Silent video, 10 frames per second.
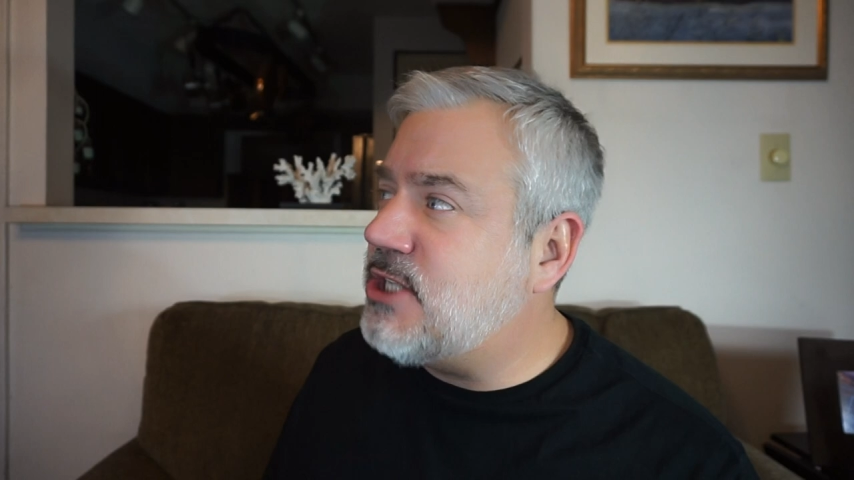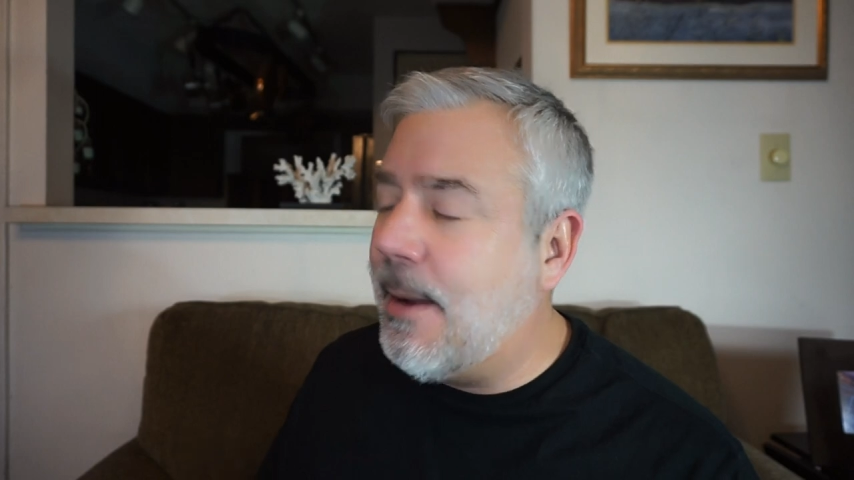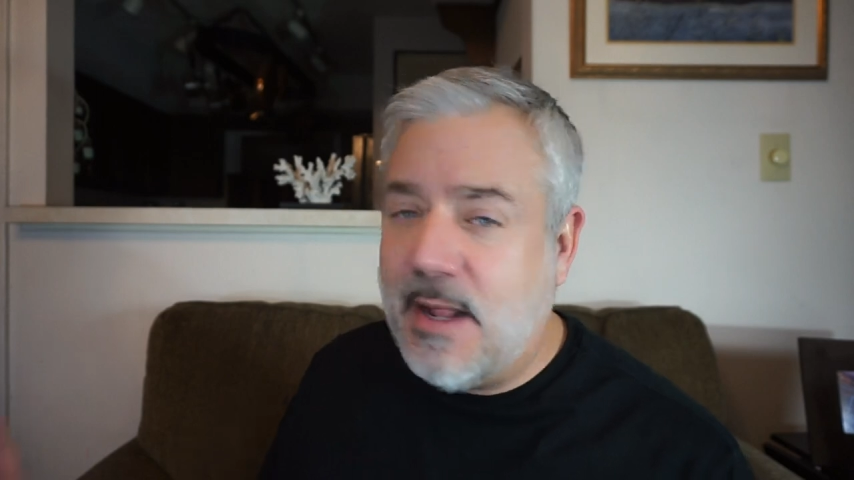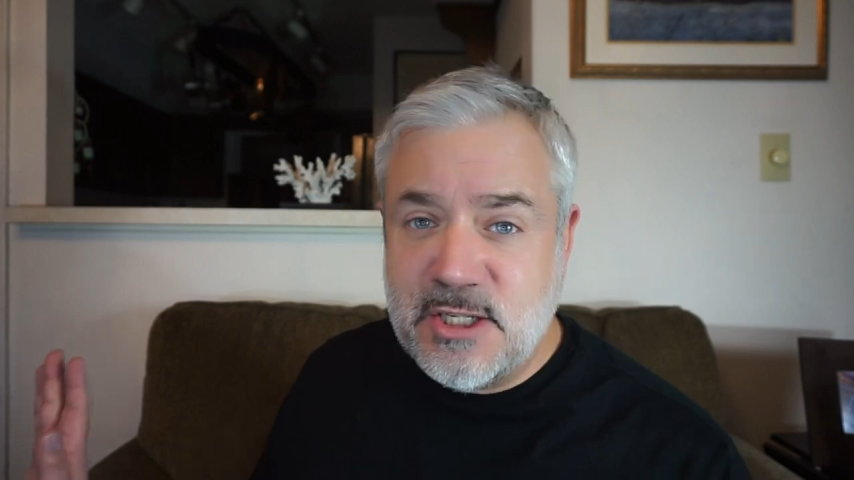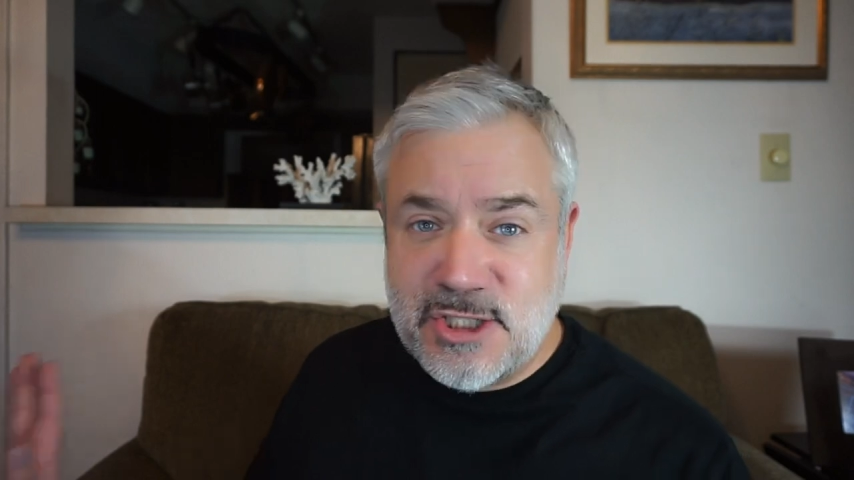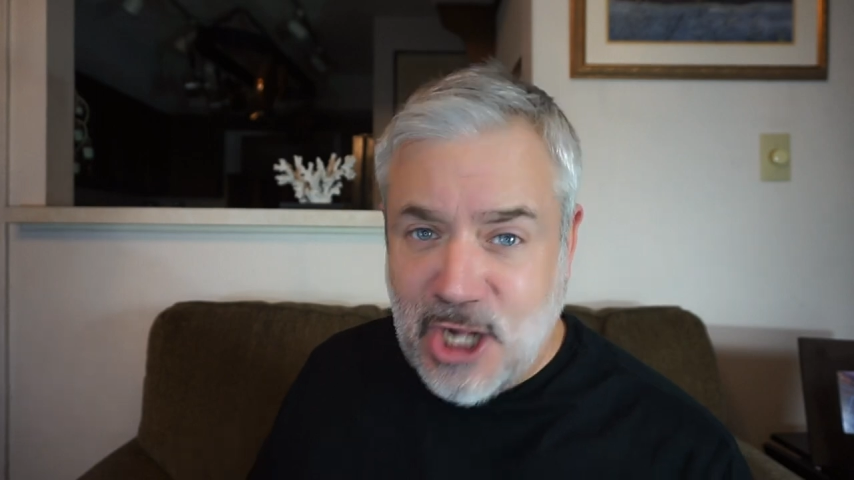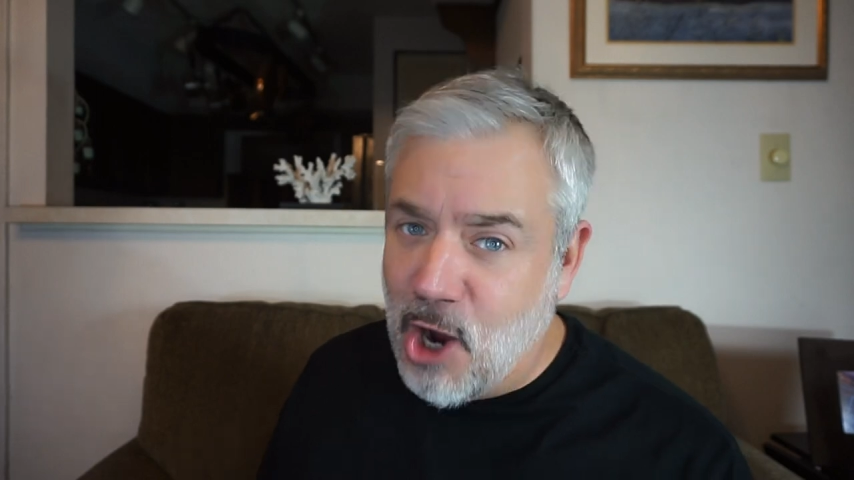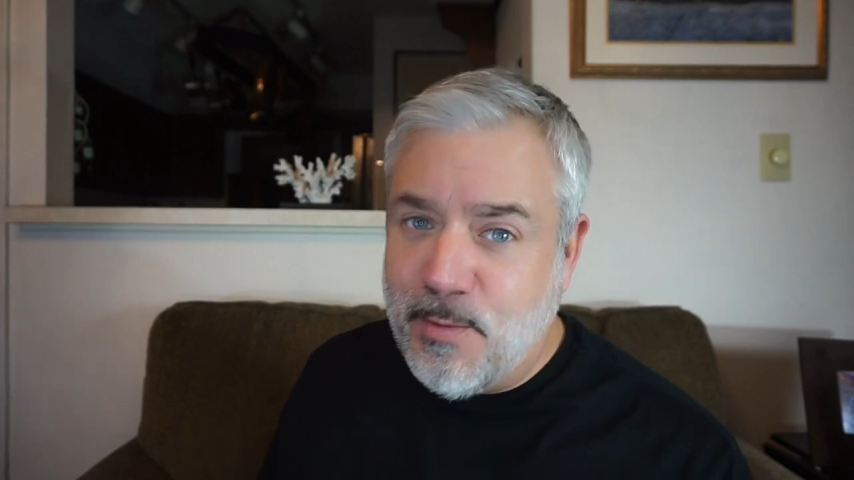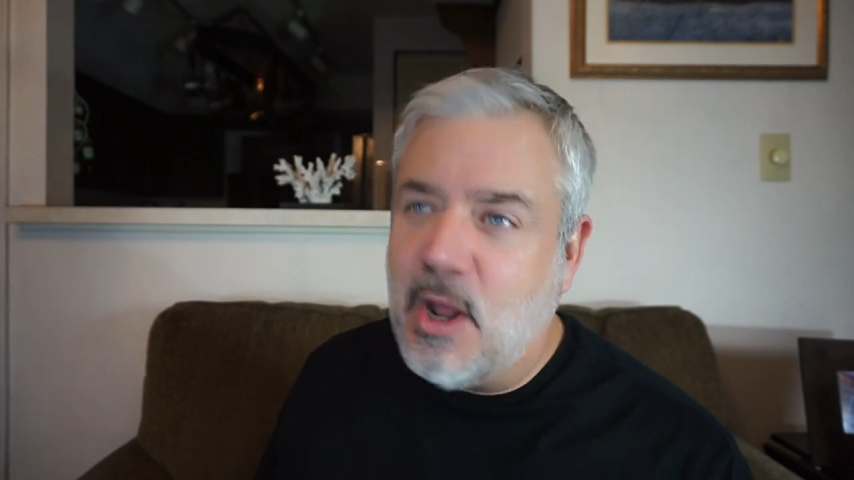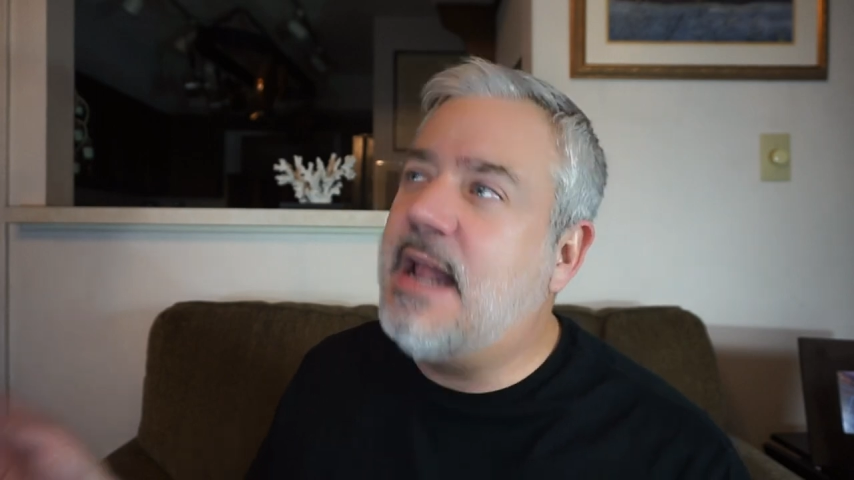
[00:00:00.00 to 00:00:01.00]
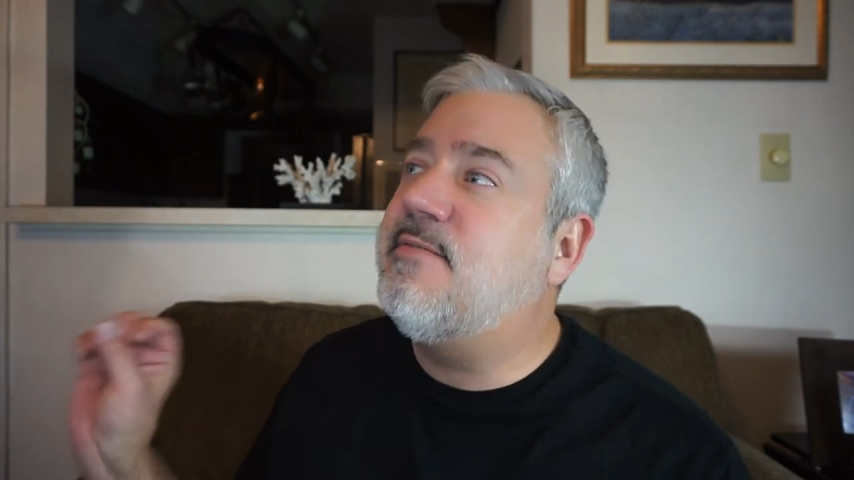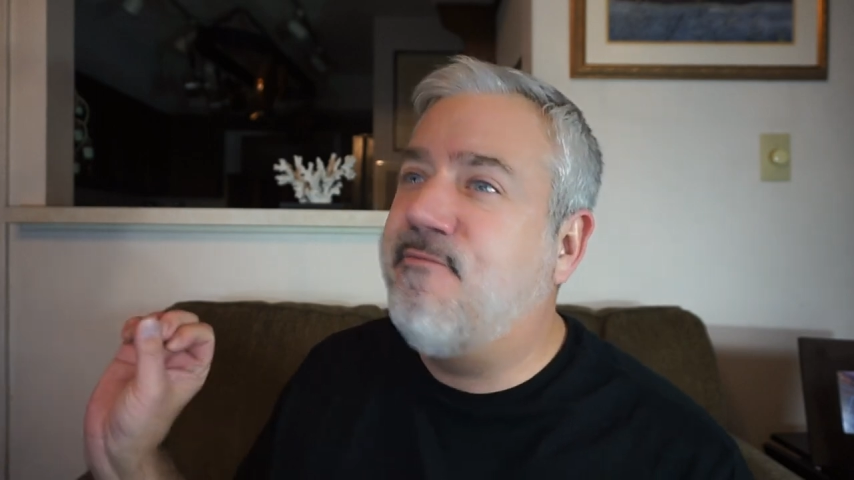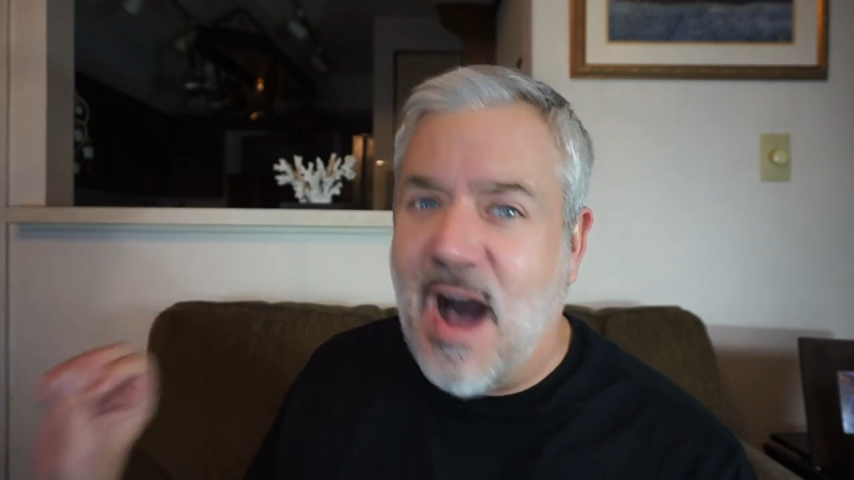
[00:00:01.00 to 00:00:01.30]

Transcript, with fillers: I mean, so beautiful and